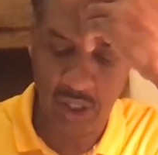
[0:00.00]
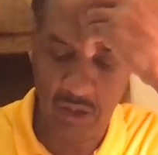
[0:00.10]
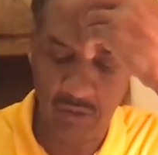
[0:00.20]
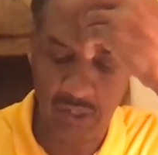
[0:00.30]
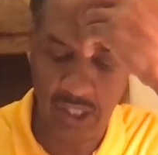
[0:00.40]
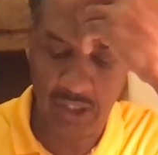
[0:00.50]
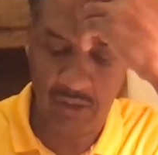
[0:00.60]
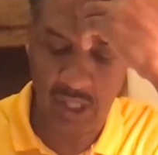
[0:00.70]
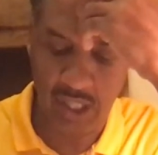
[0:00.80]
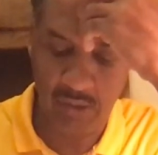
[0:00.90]
cultivate the
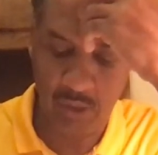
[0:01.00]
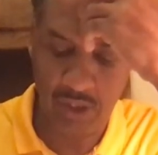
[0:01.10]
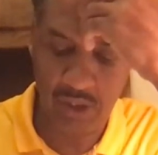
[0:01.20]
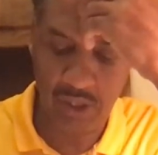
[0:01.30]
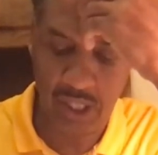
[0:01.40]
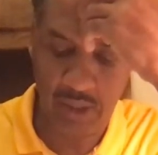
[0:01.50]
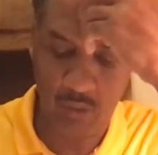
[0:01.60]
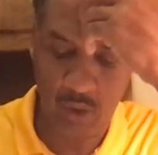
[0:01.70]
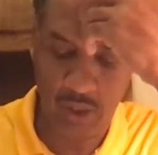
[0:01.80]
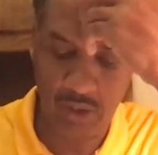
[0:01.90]
ground which he
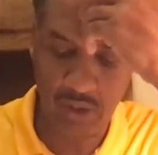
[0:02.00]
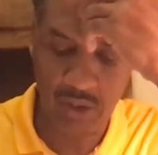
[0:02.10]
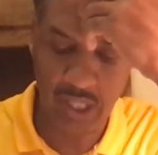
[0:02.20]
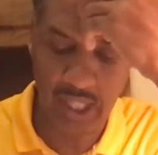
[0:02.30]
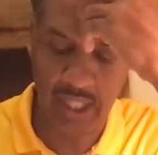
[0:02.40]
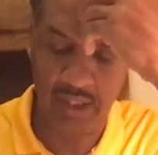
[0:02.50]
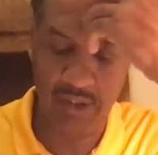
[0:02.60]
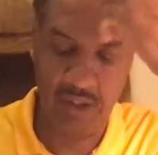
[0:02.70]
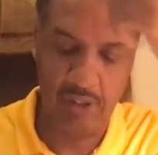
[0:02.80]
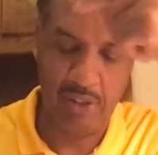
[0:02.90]
was
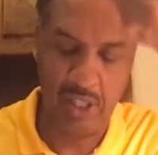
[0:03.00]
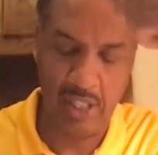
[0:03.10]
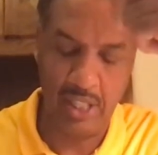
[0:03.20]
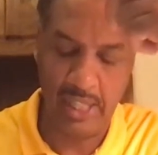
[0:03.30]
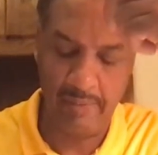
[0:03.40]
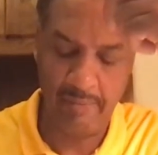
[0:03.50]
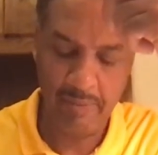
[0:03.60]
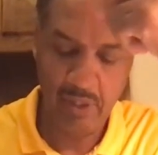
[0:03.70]
taken. So you see that.